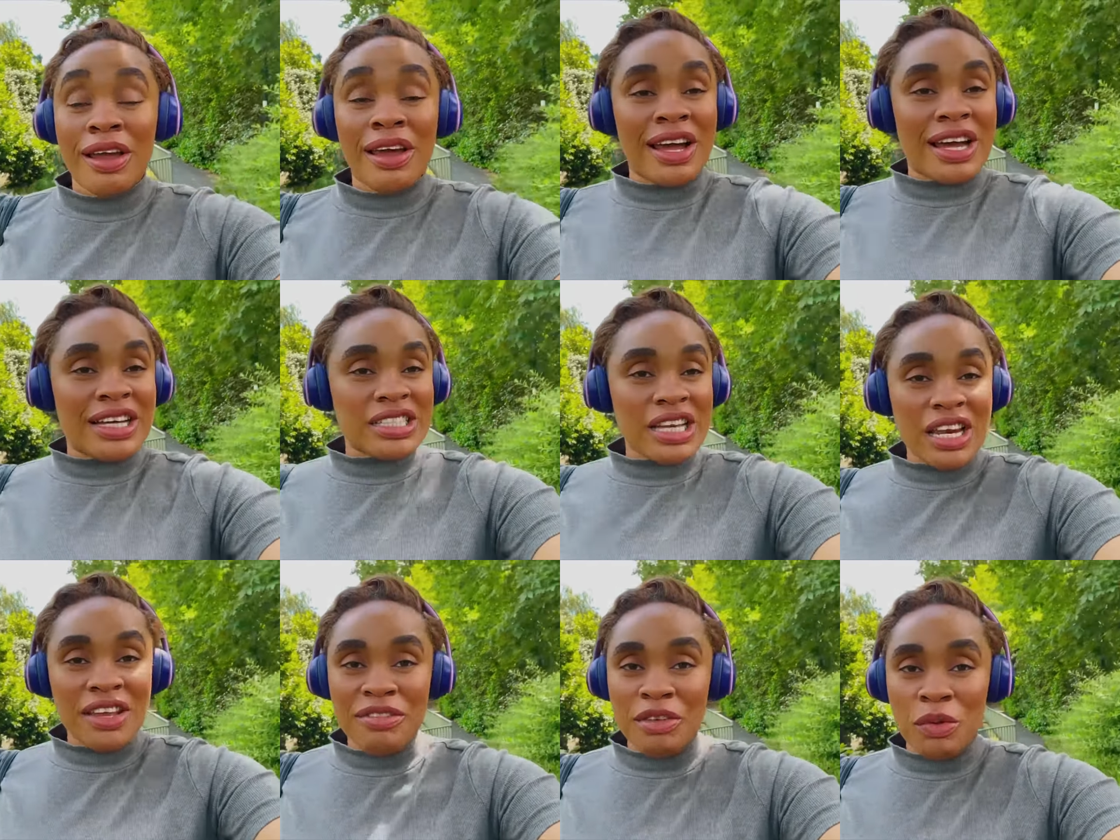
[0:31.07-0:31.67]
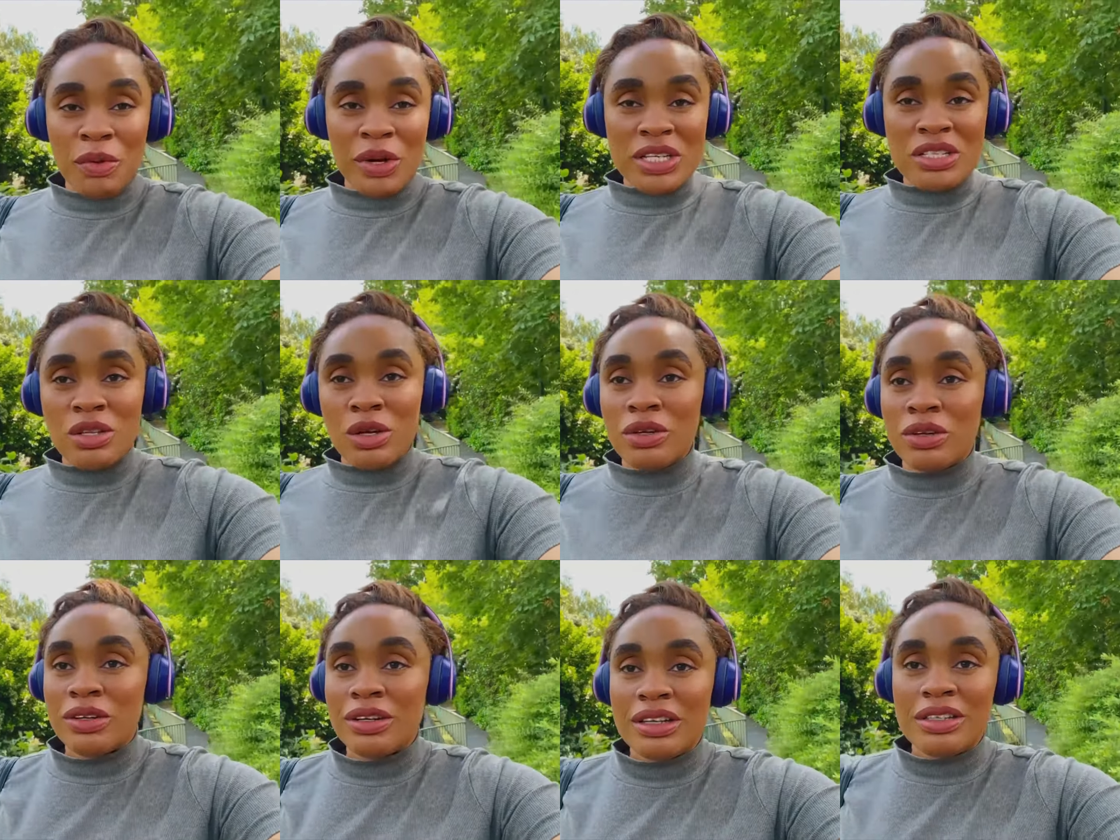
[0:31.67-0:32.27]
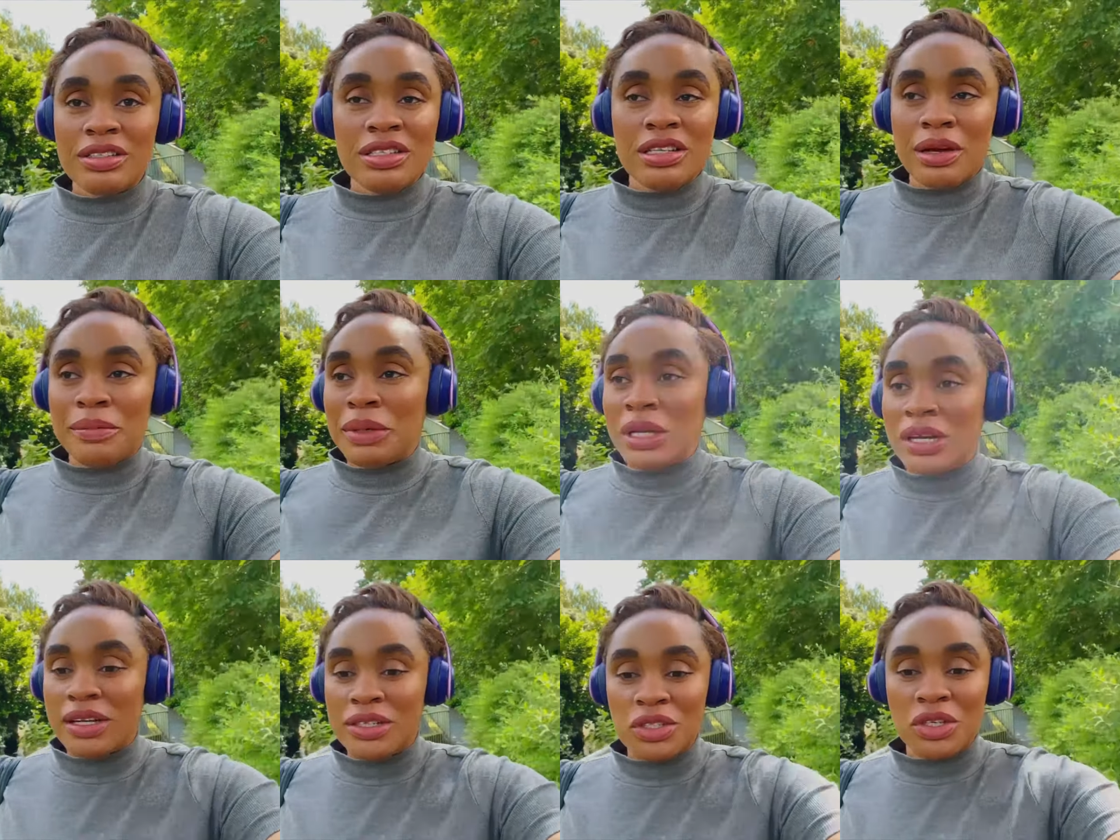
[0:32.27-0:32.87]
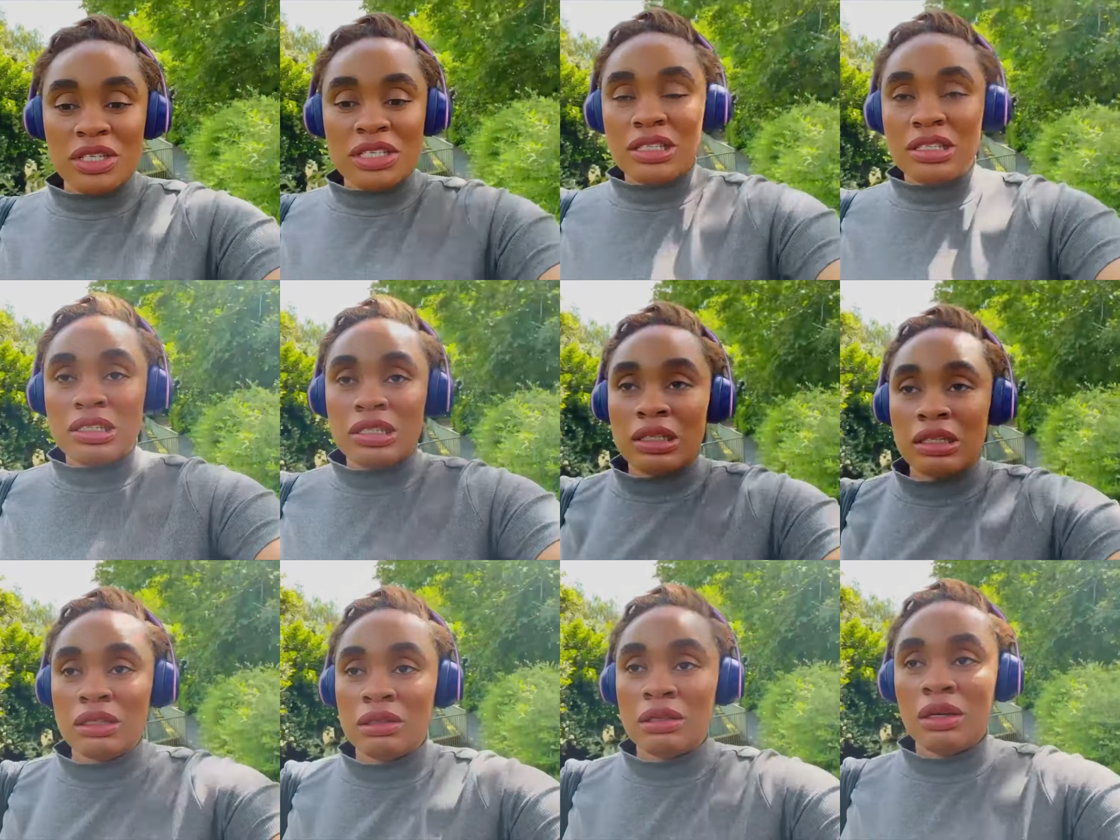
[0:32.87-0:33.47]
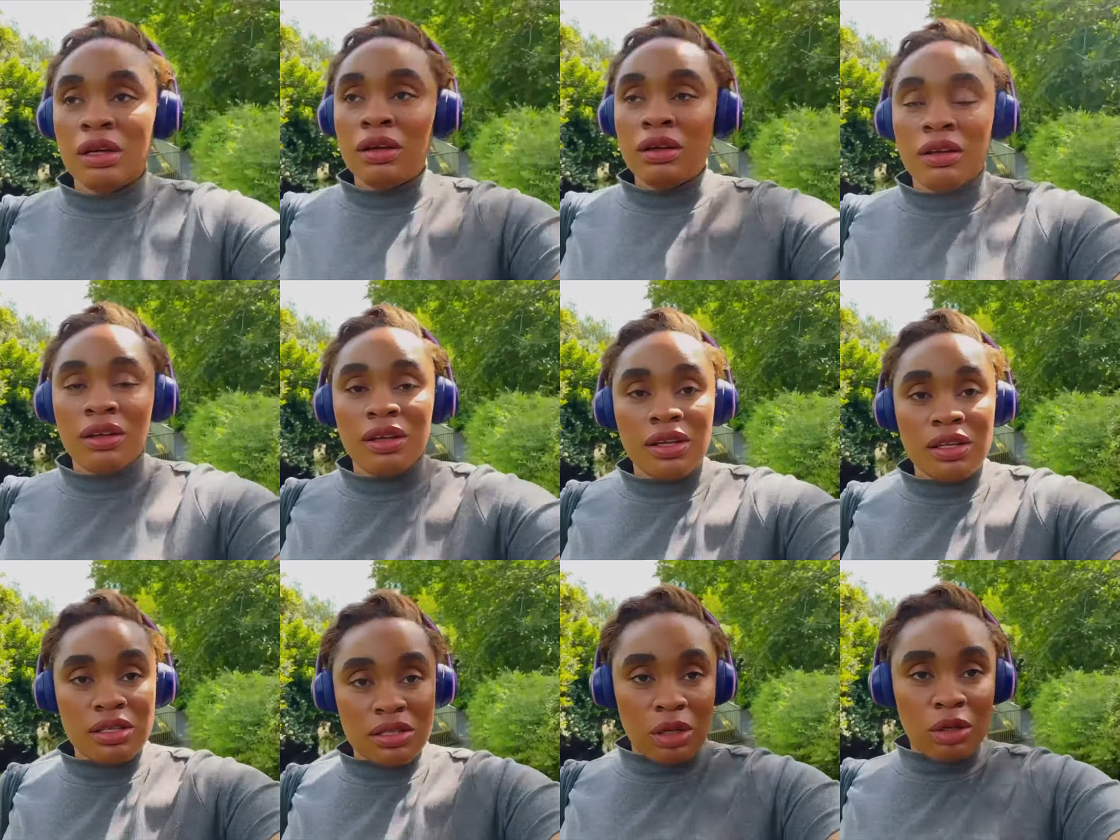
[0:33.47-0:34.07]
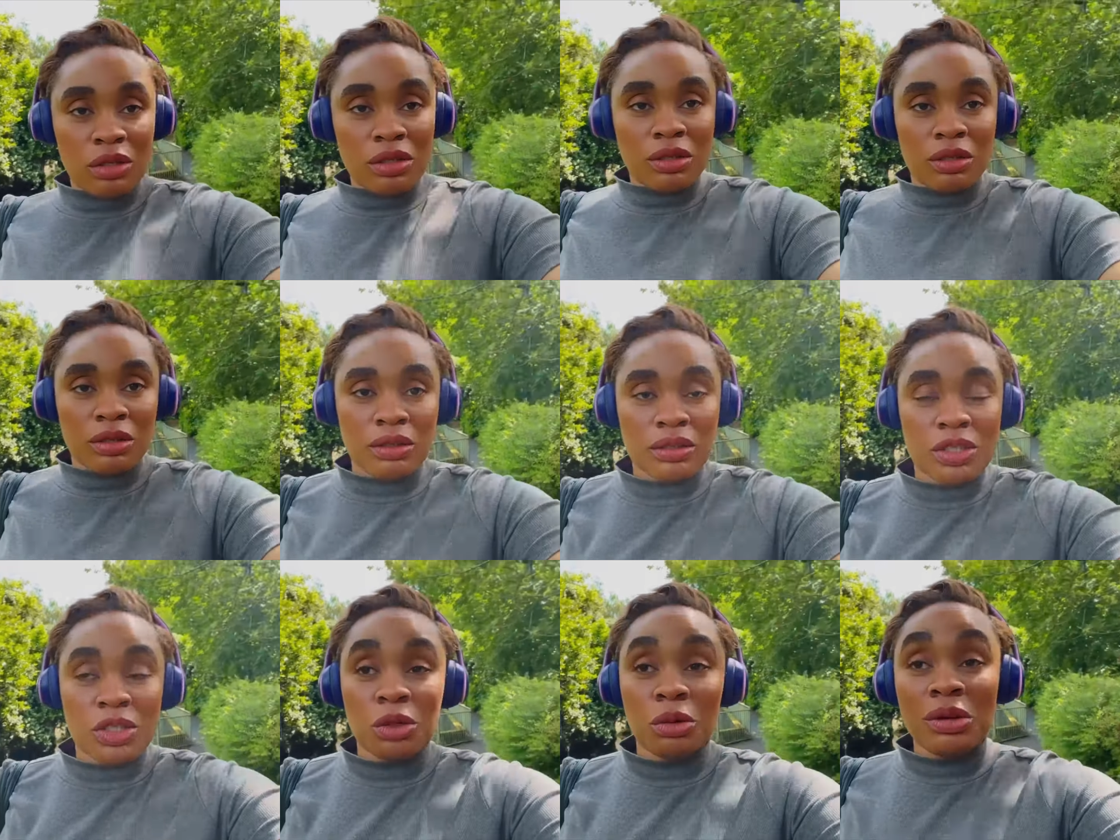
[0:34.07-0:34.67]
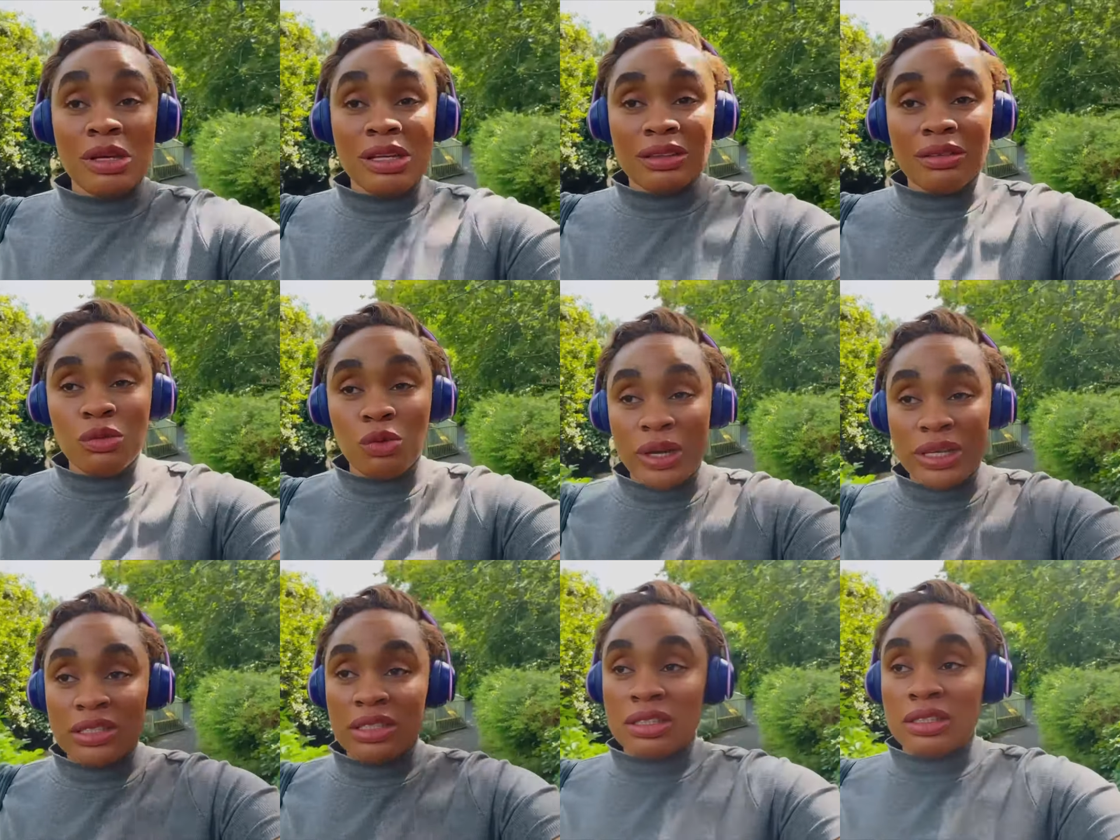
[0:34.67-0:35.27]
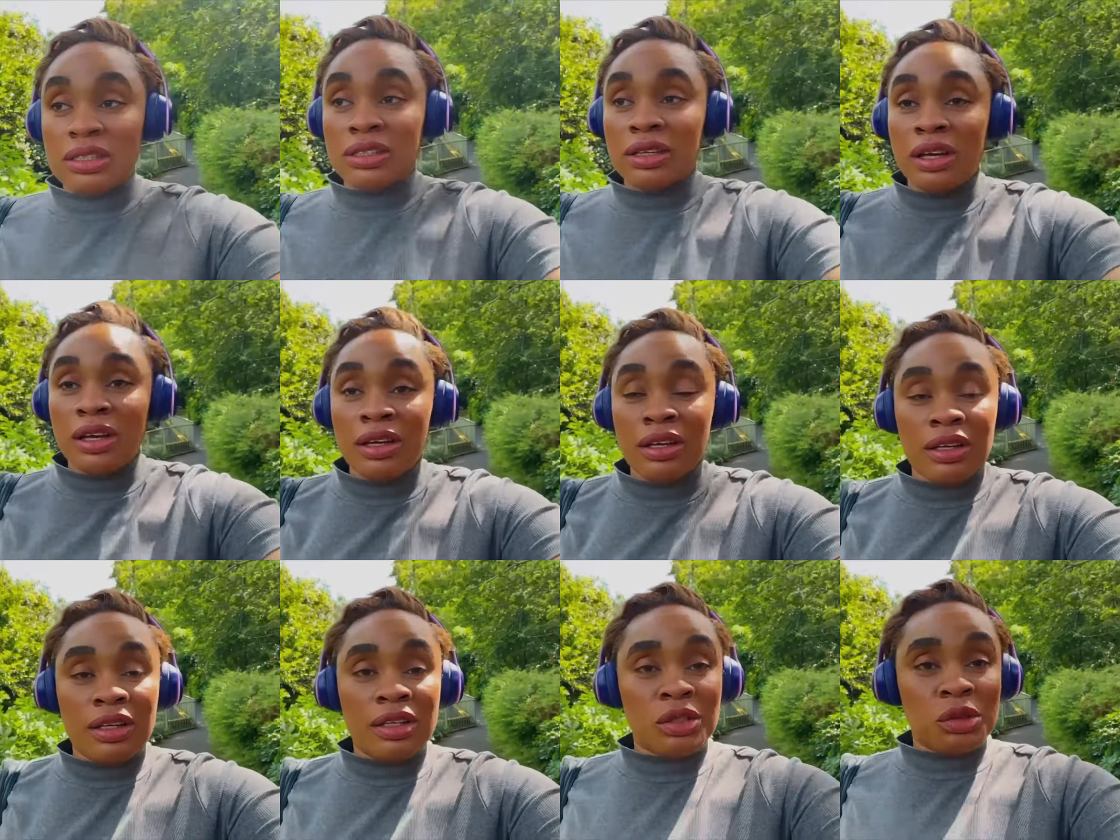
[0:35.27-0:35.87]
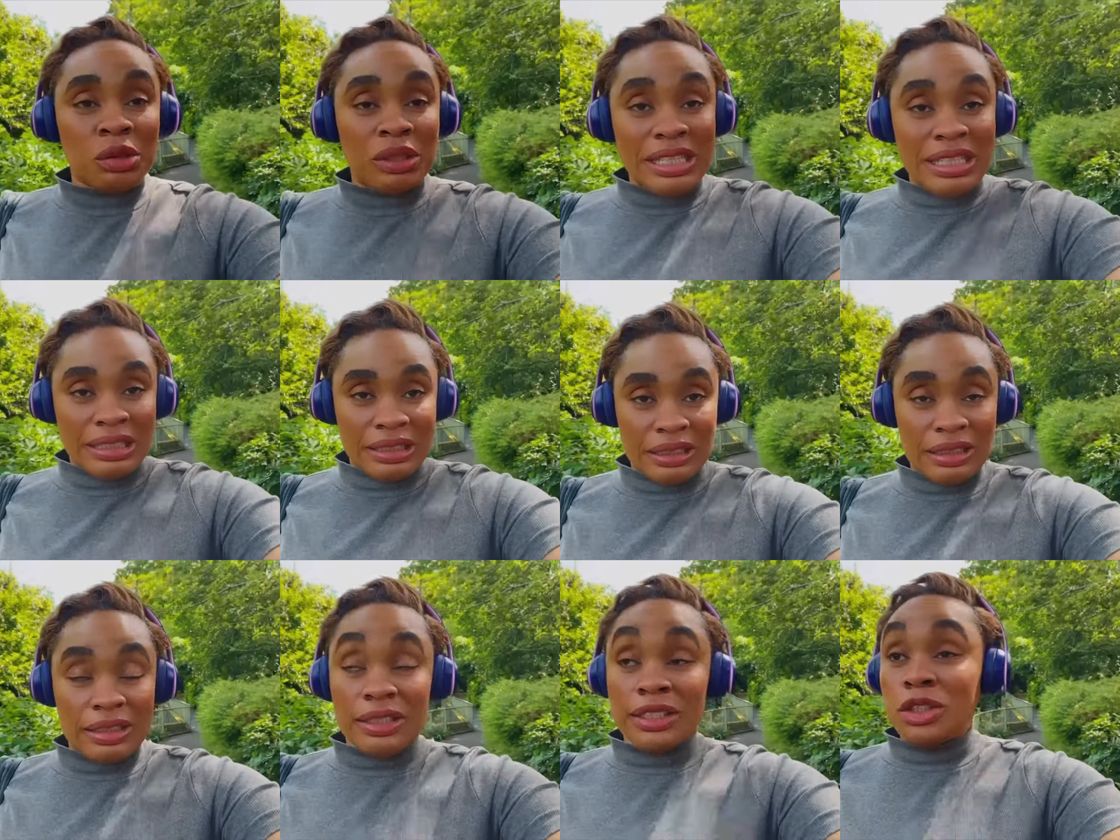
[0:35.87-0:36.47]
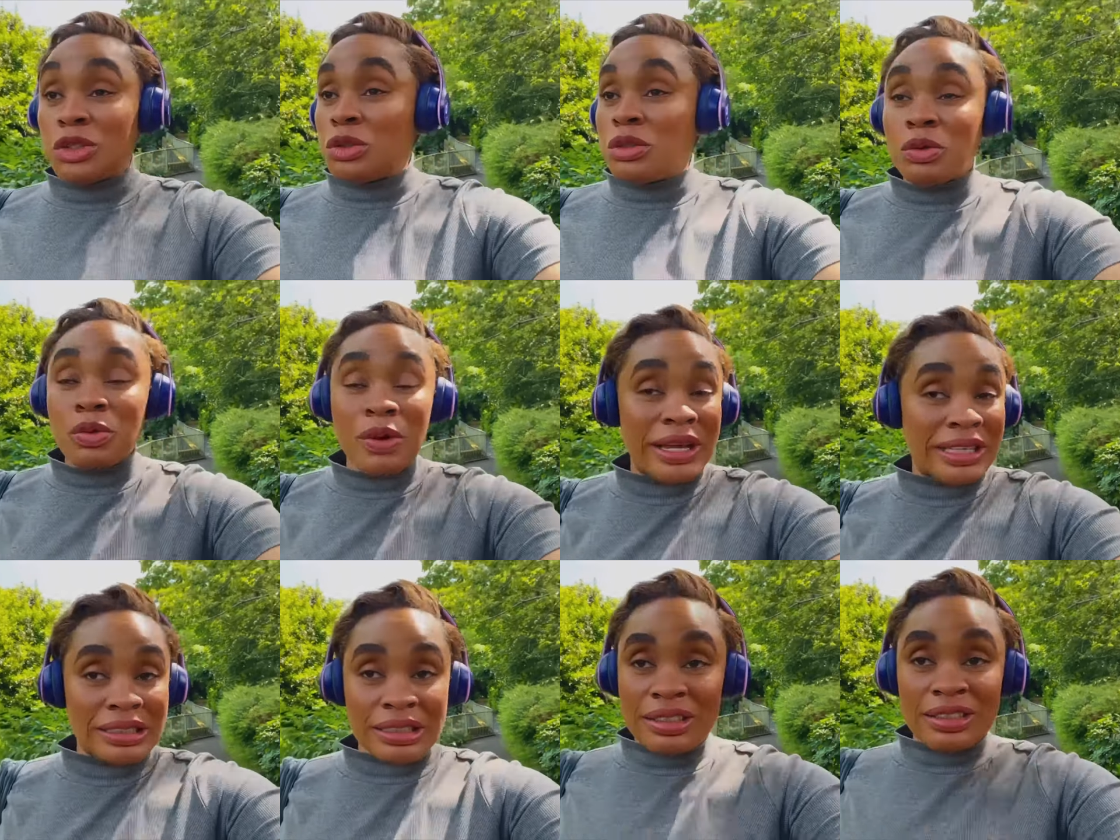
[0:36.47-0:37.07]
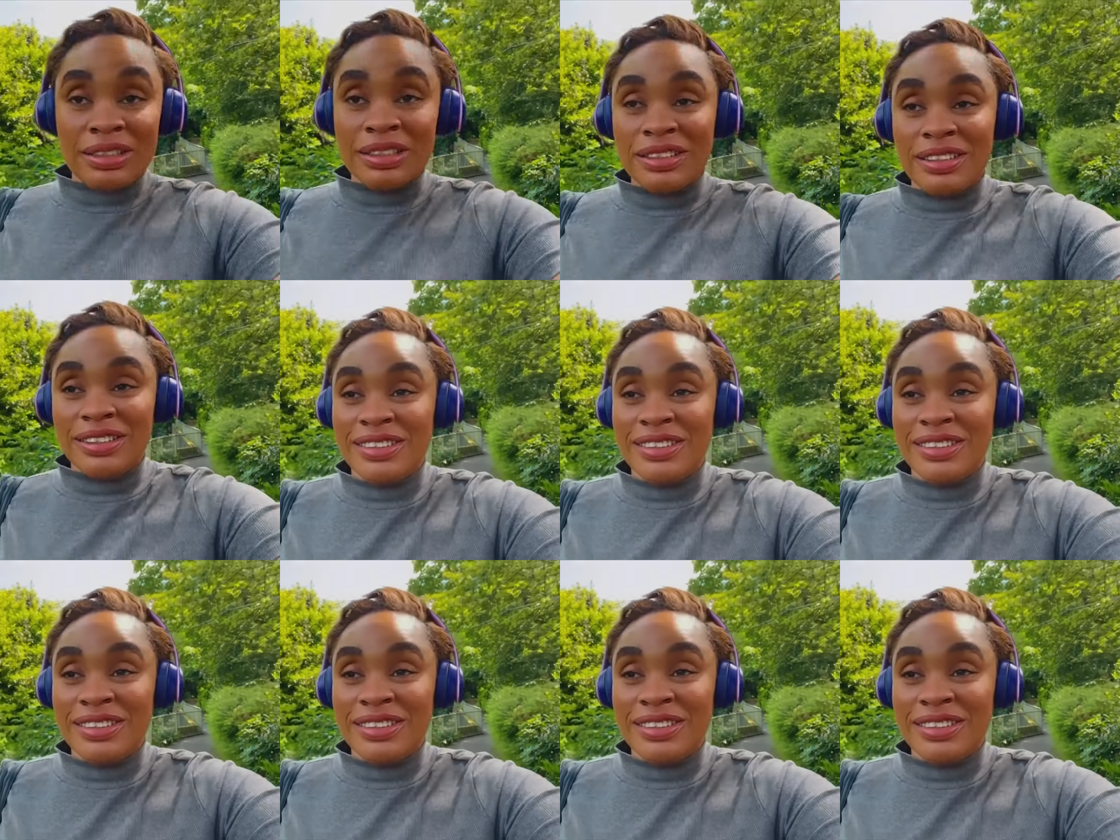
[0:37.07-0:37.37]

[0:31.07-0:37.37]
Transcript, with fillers: Guys, I live in West London and this Amala joint is in East London. So West to the East, East to the West.